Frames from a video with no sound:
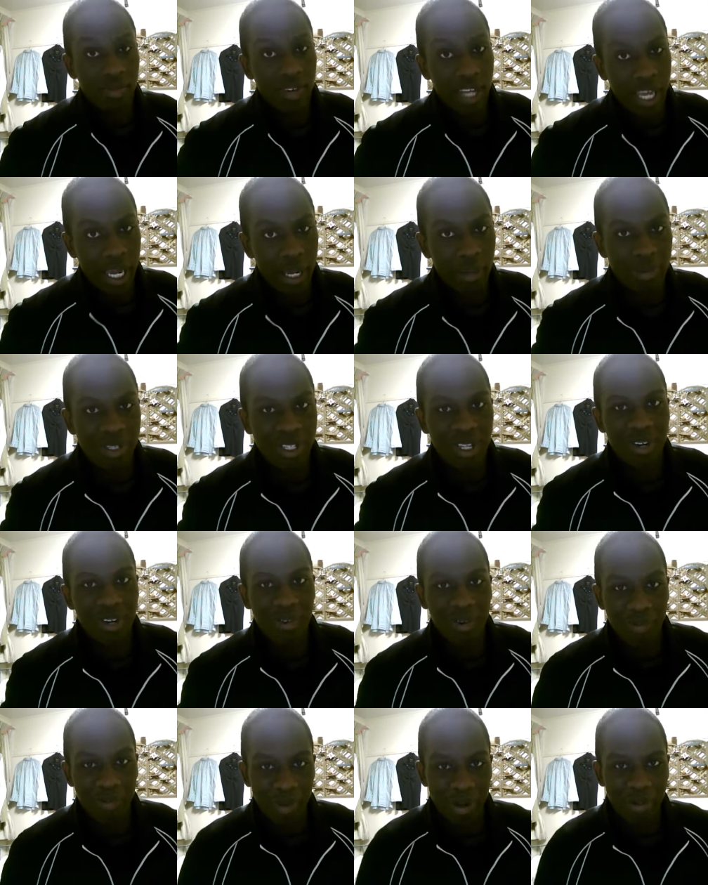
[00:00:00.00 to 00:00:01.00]
of names to
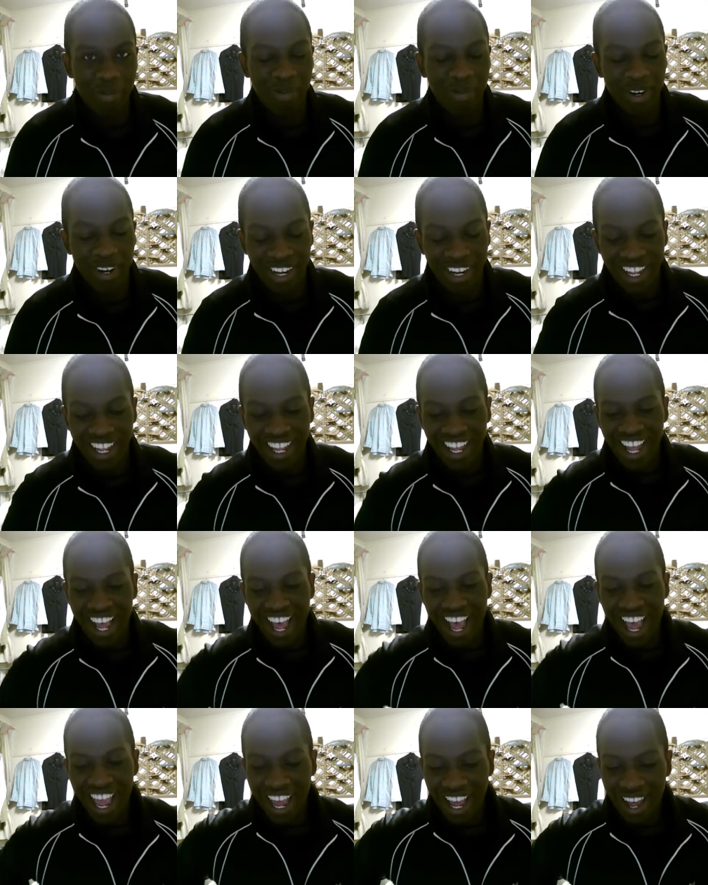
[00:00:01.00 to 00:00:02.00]
remember.
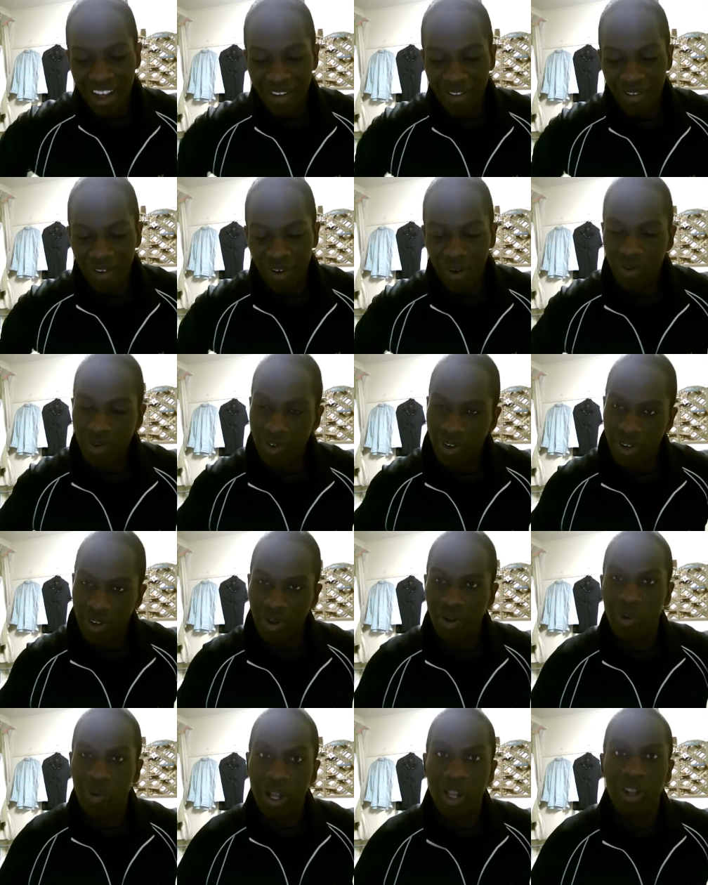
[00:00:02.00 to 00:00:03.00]
I have
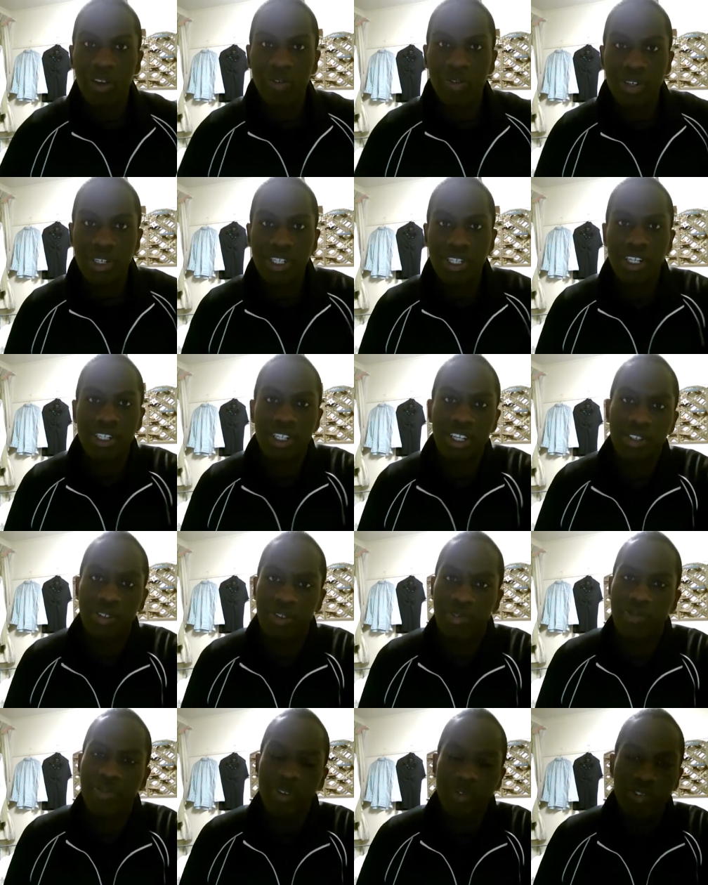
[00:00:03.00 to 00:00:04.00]
well over
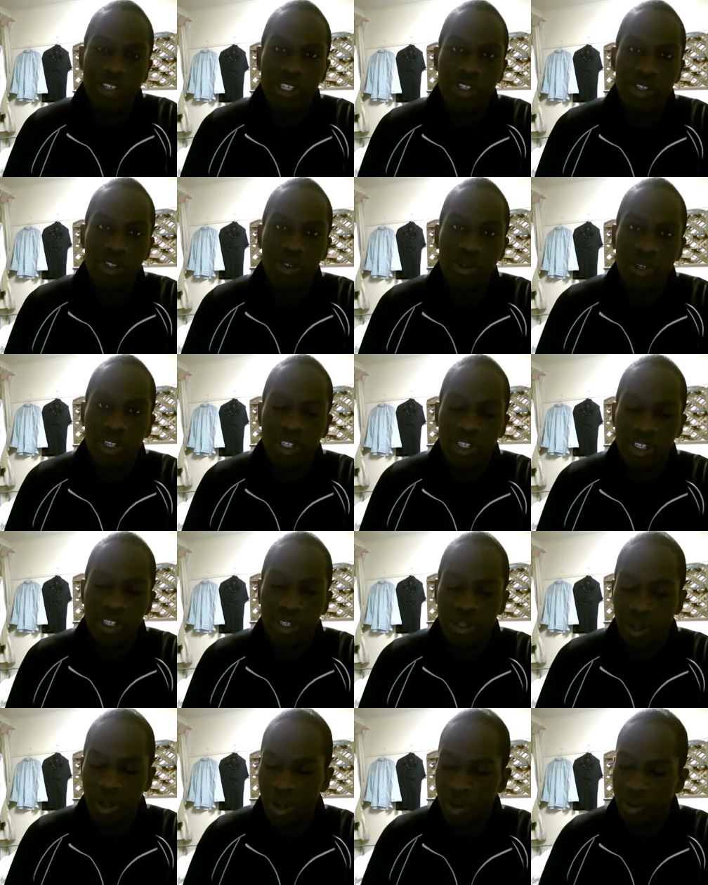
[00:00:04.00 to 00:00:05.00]
650
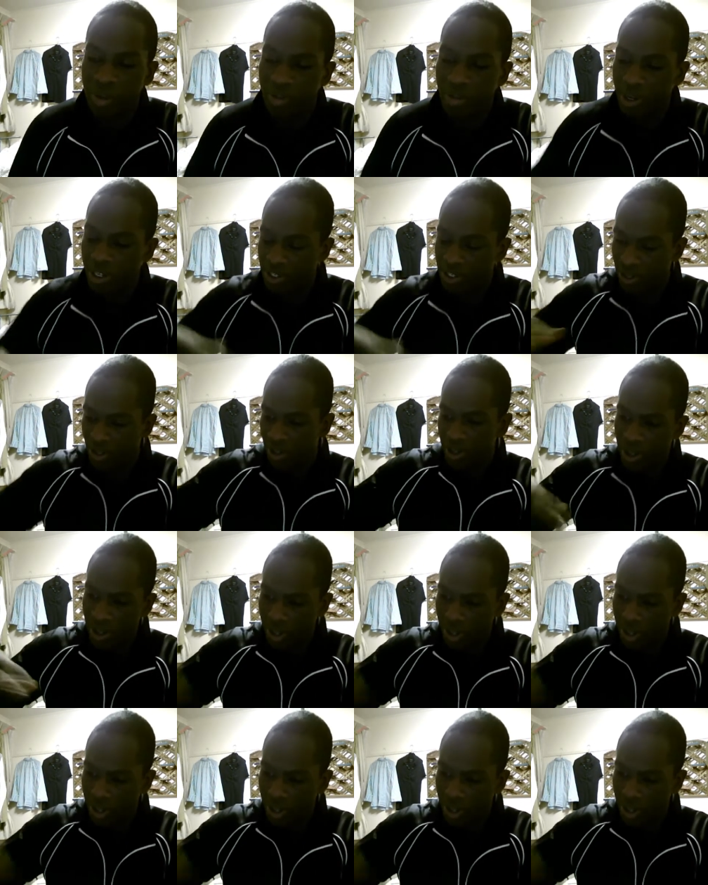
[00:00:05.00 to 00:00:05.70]
students amongst